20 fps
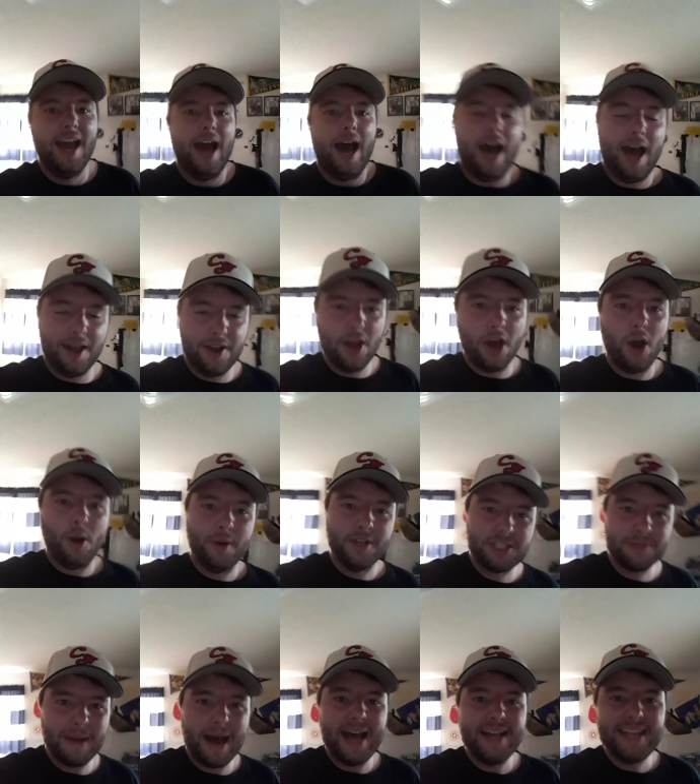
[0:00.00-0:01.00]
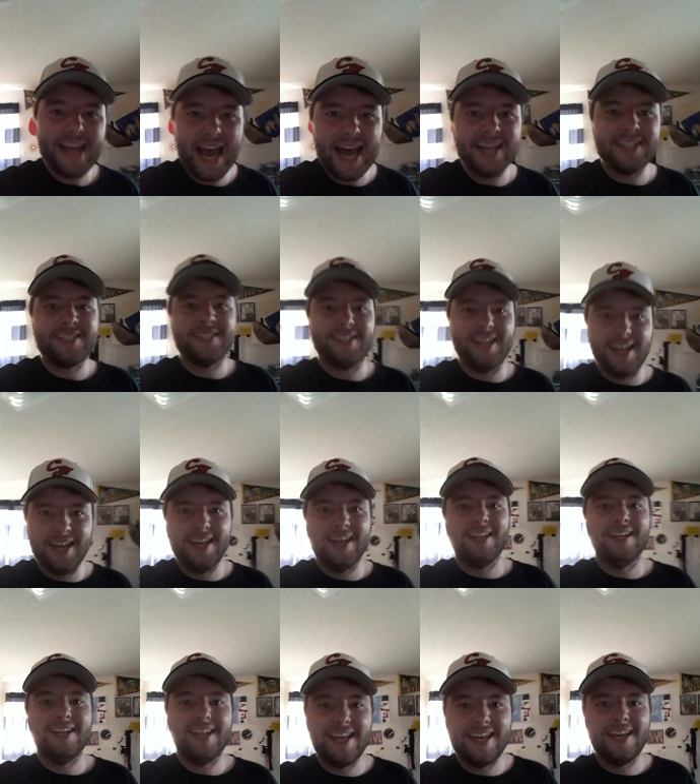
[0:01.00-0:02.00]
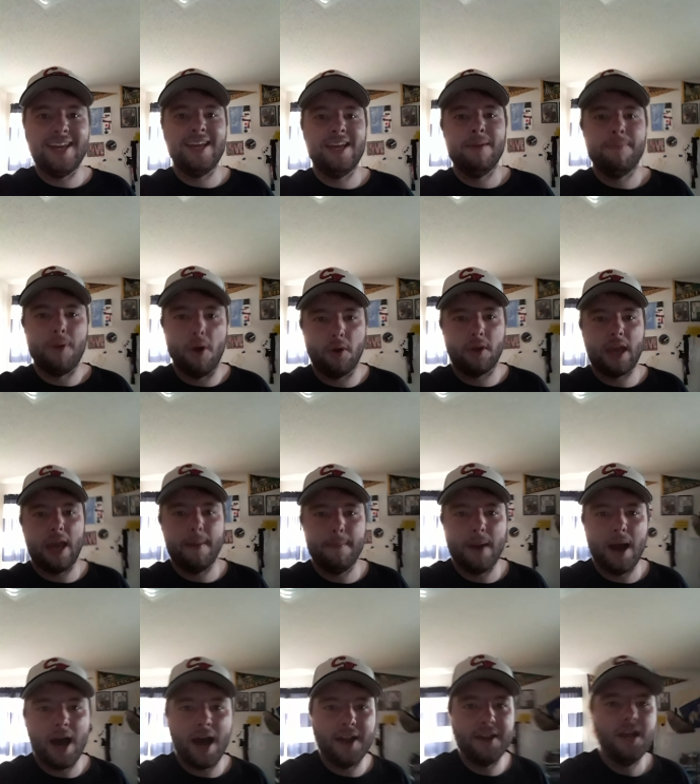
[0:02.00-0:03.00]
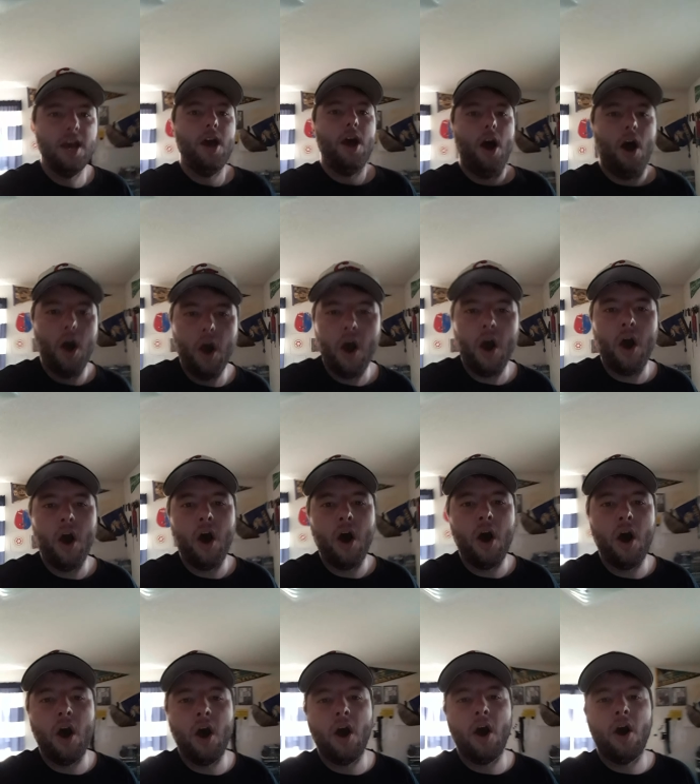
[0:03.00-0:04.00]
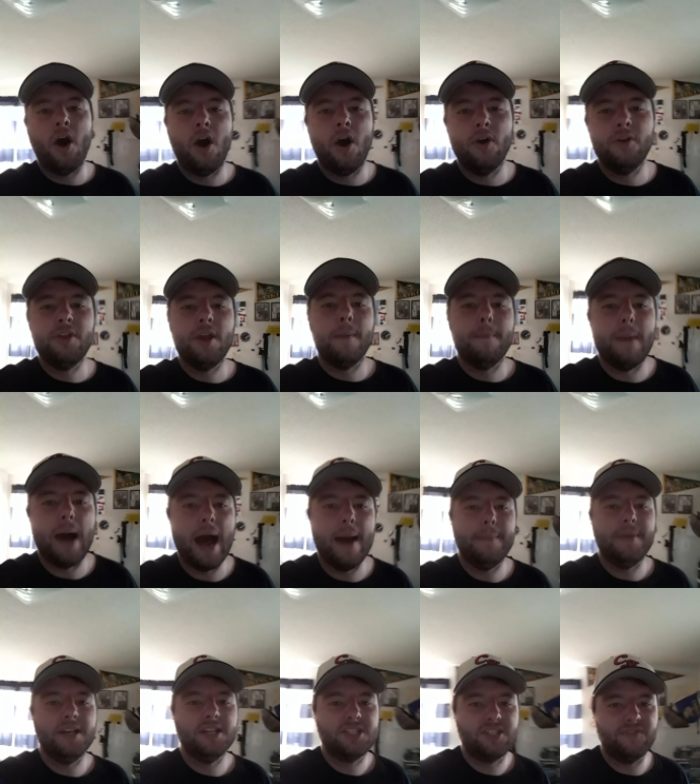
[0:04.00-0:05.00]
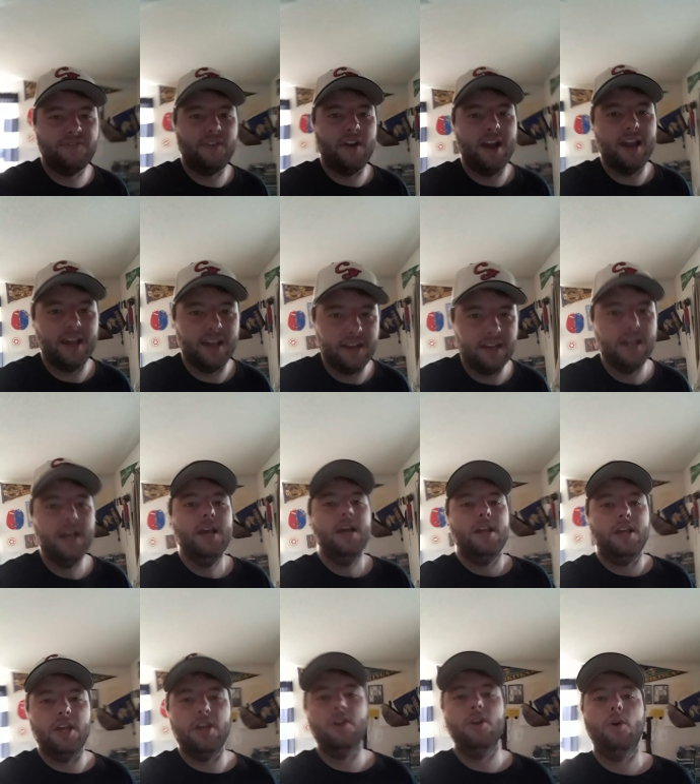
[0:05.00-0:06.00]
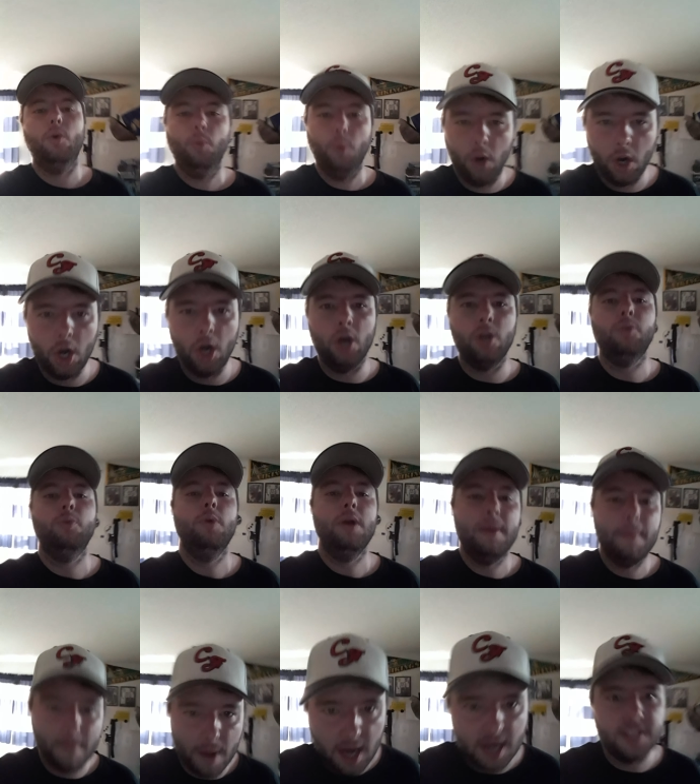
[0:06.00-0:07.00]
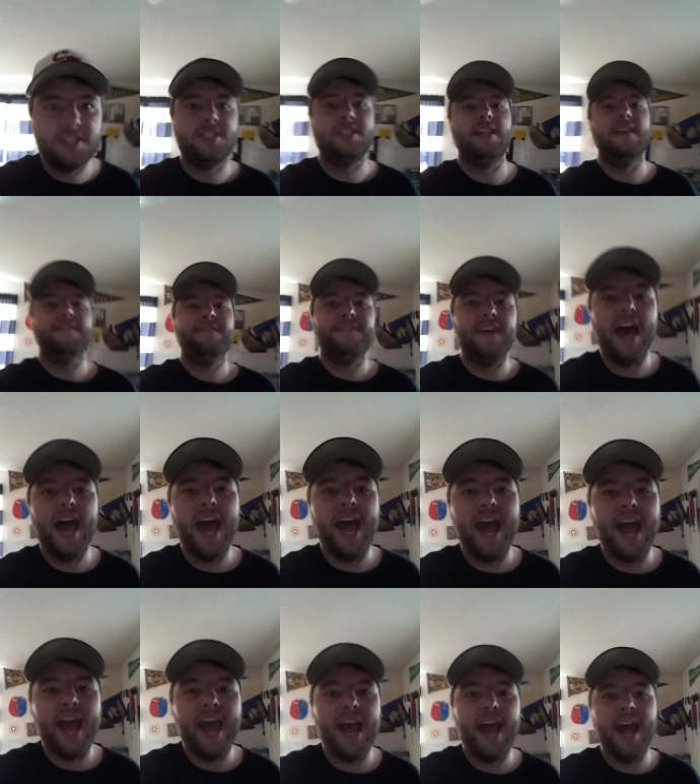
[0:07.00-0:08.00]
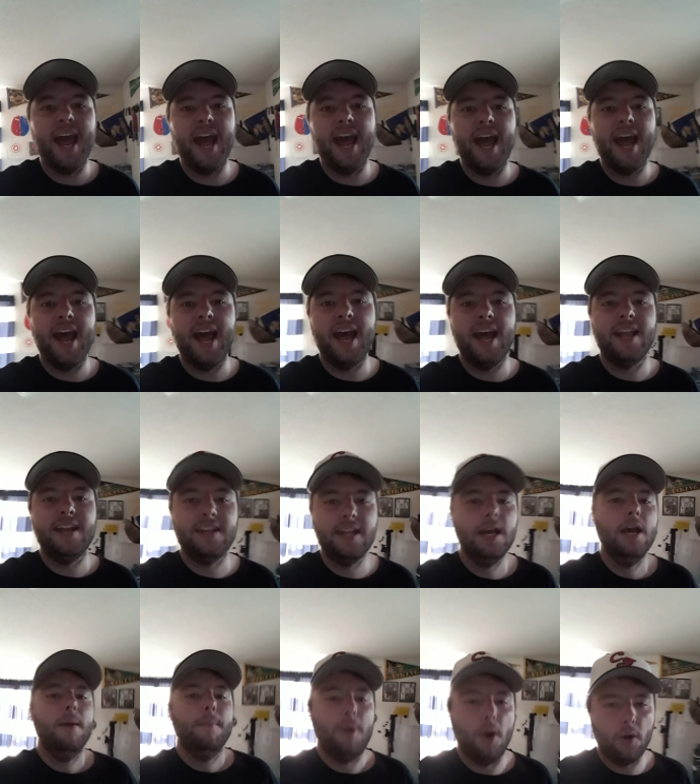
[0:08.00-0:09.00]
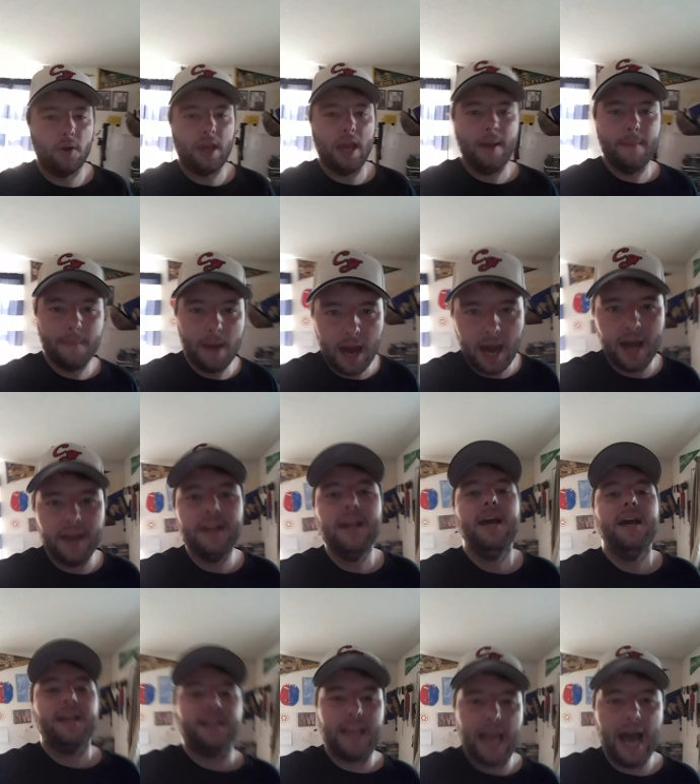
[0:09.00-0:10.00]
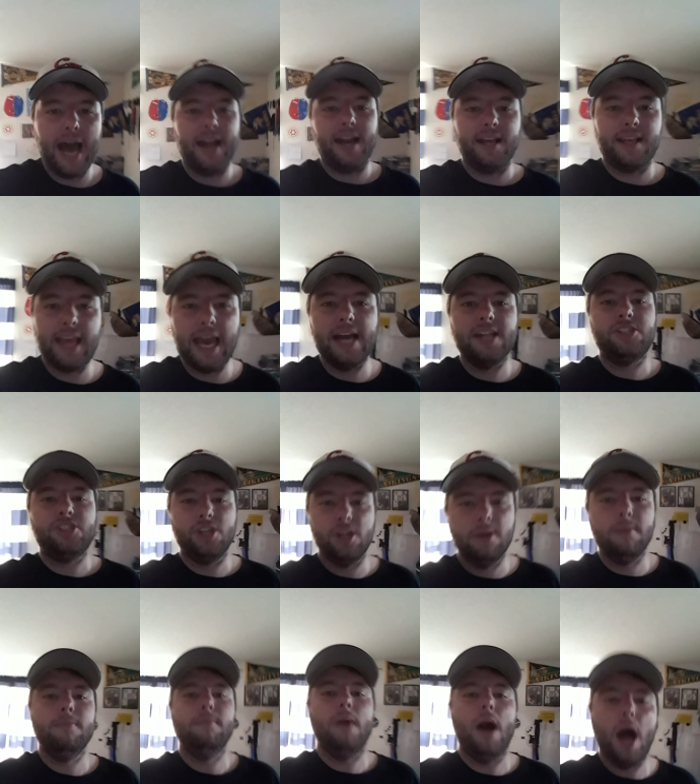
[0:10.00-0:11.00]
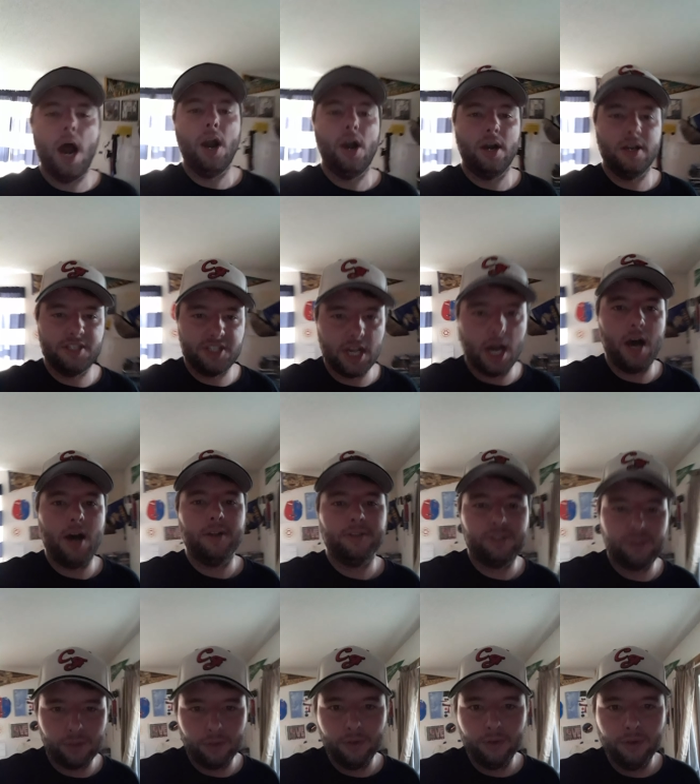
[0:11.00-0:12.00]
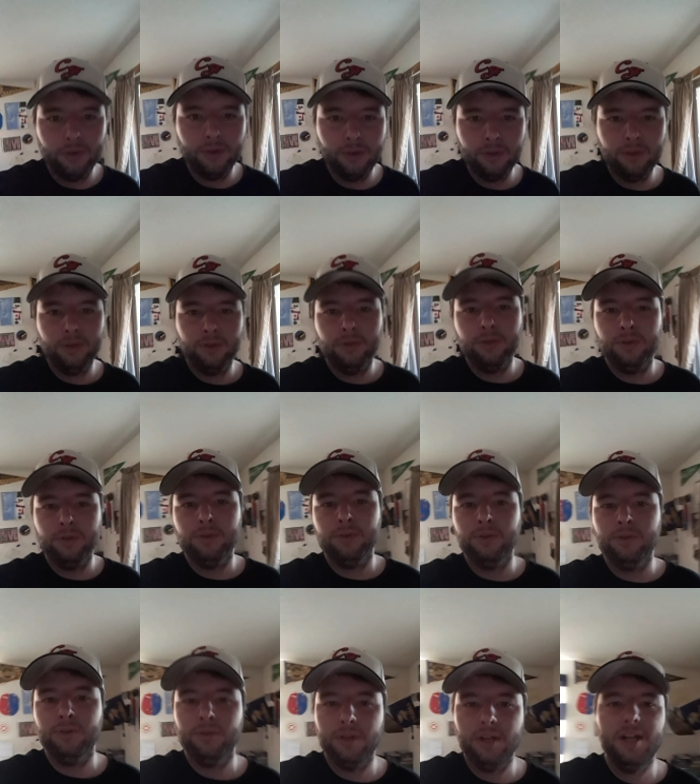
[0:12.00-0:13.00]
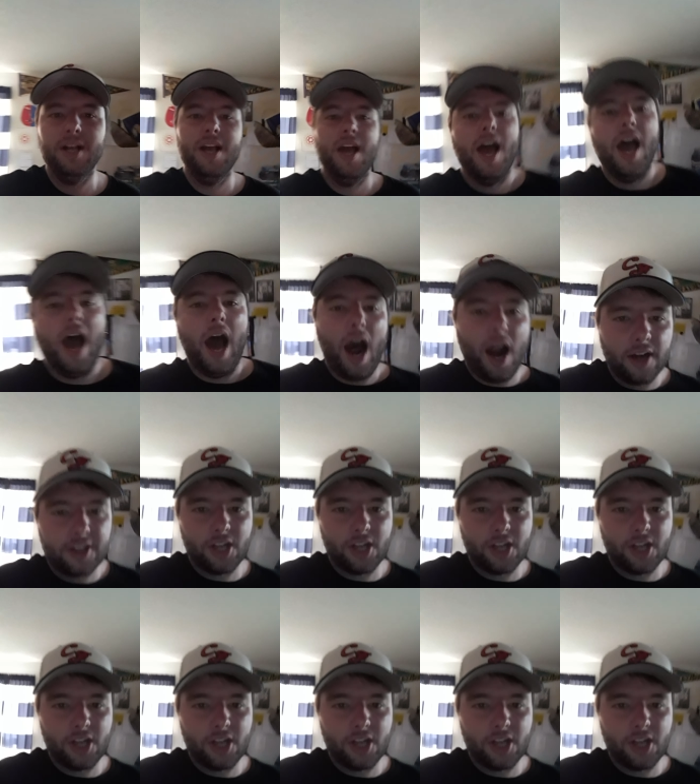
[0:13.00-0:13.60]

I know it's my destiny, Pokemon. Oh, you're my best friend. In a world we must defend. Pokemon, gotta catch 'em. Our heart's all true. Our